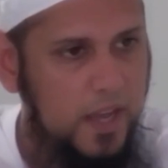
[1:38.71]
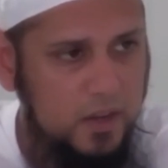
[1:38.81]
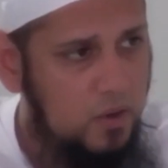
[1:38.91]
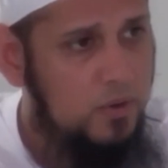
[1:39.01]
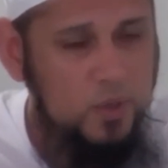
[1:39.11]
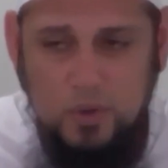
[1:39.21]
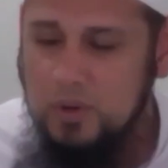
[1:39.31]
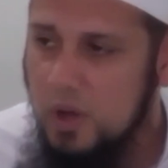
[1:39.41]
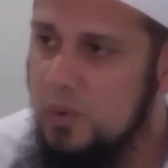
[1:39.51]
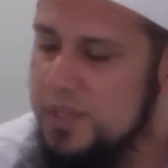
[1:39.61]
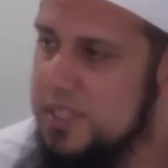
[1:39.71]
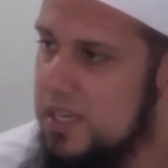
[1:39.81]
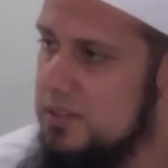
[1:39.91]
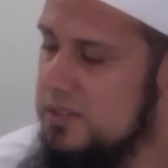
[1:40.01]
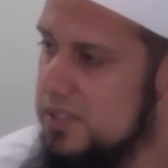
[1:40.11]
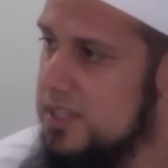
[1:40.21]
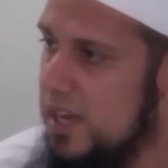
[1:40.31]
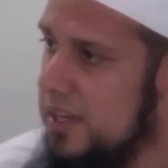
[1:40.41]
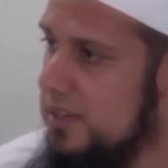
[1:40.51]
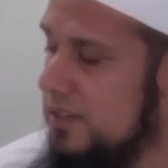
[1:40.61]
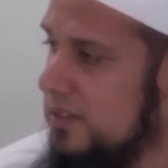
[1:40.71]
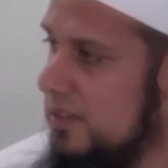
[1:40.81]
And no, you don't always get to decide.